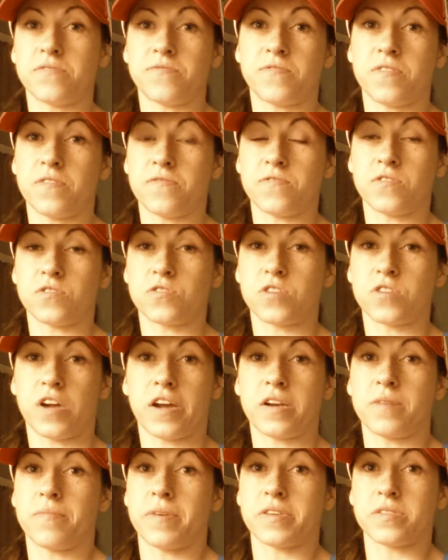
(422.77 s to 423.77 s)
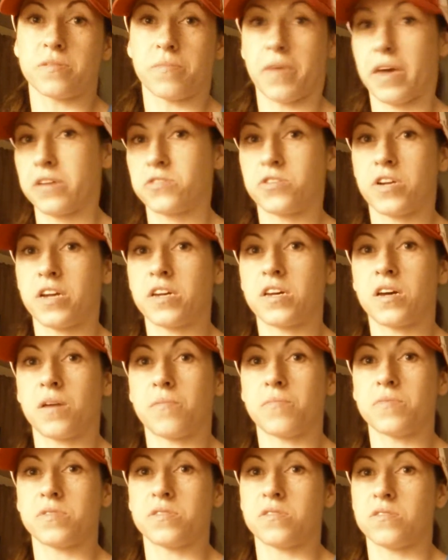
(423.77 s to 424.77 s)
If you're trying to make some extra
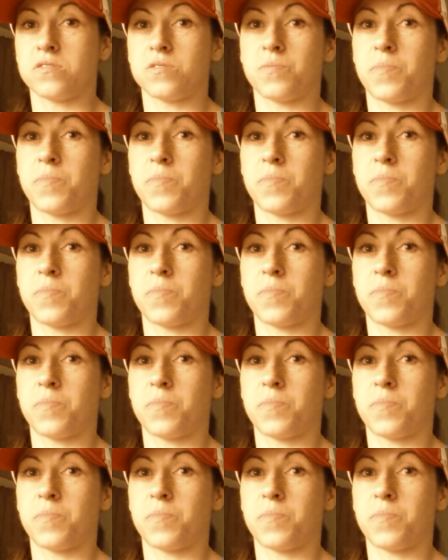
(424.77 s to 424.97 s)
income with this